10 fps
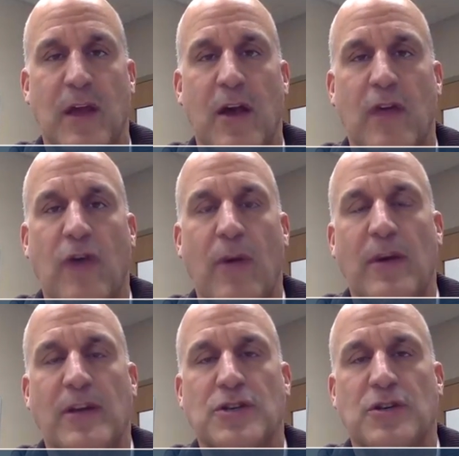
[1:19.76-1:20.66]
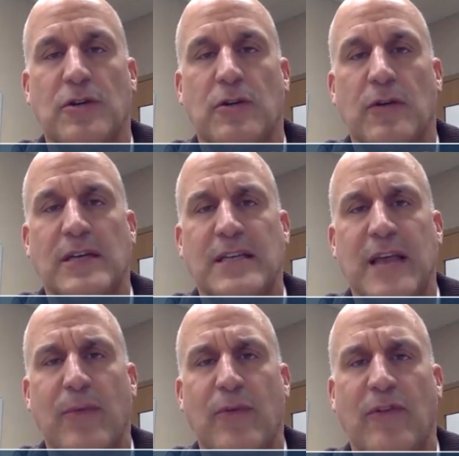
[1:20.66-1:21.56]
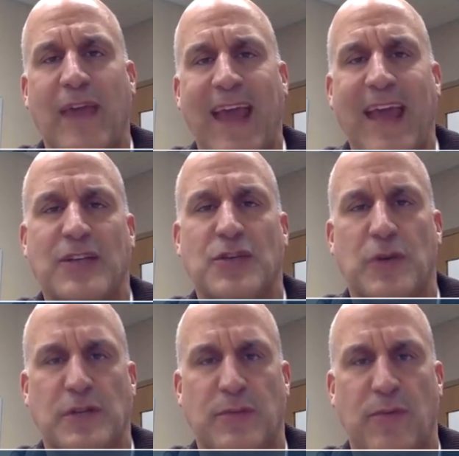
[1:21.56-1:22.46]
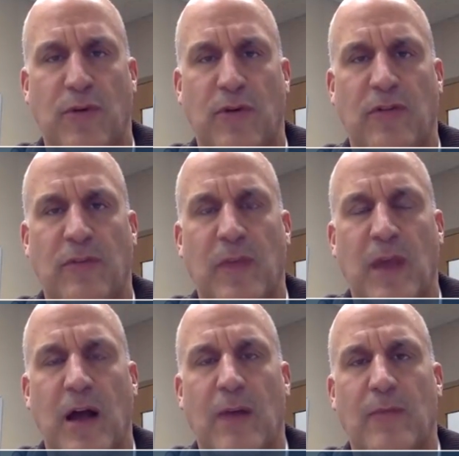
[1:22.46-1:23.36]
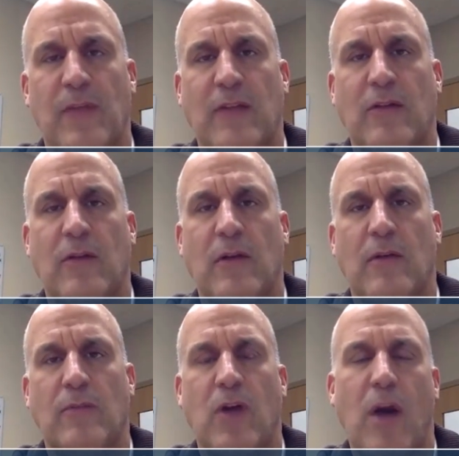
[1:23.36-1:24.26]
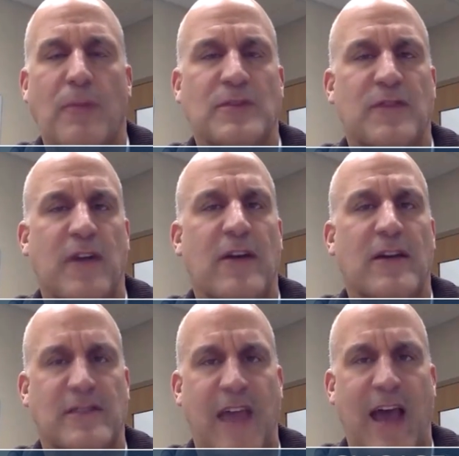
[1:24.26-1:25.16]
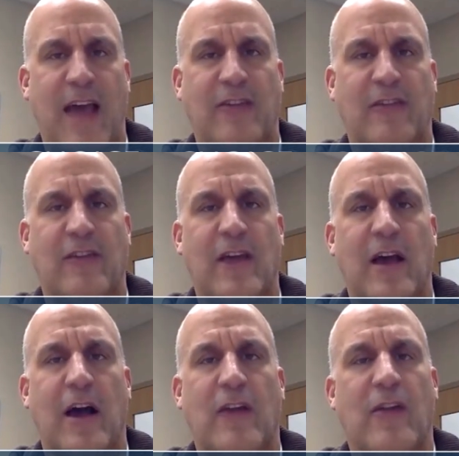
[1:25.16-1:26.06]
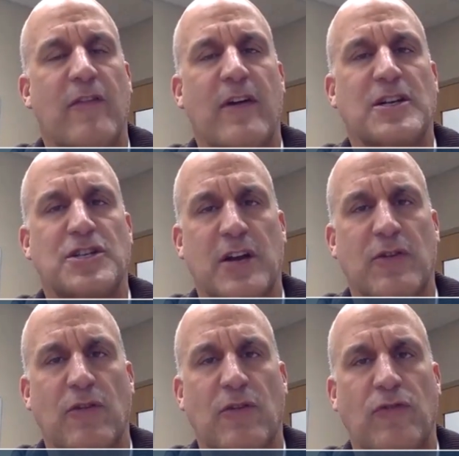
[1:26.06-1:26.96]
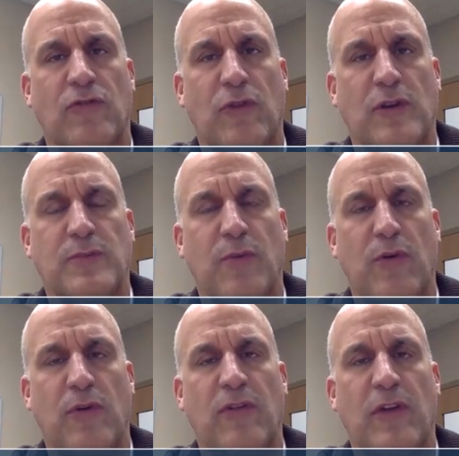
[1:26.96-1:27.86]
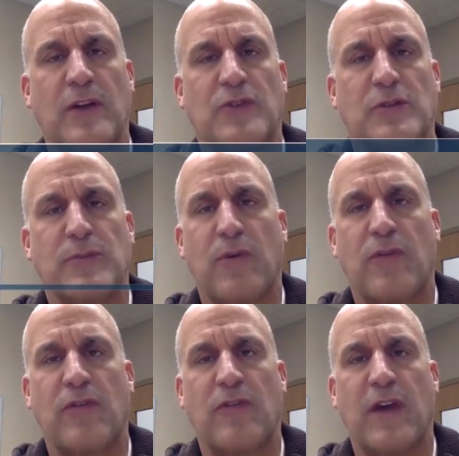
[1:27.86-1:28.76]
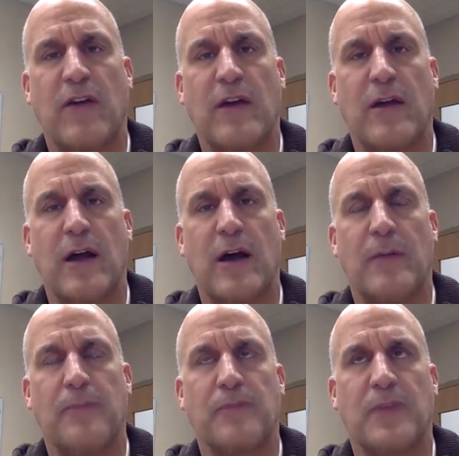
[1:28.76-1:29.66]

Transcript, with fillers: So I'm going to show you examples of eight choice boards um, that accomplish various tasks. And they're very general choice boards. Choice boards are very um,